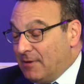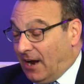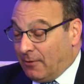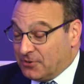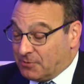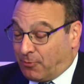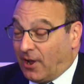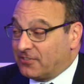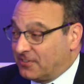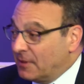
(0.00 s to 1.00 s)
mean, I was
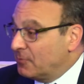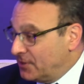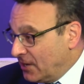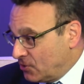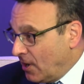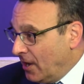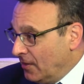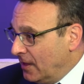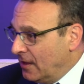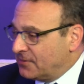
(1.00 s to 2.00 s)
impressed with that trial.
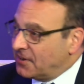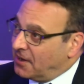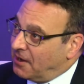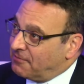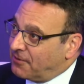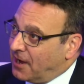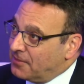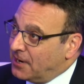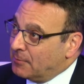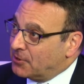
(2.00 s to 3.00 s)
That's I've forgotten
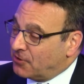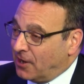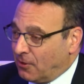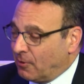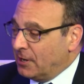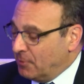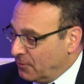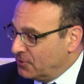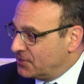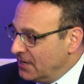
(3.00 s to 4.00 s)
the name of the trial already, but
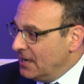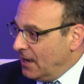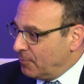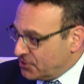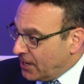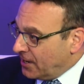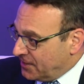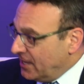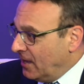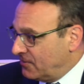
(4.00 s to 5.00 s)
it was presented at
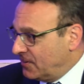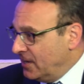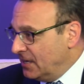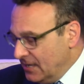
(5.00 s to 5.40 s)
the ESC.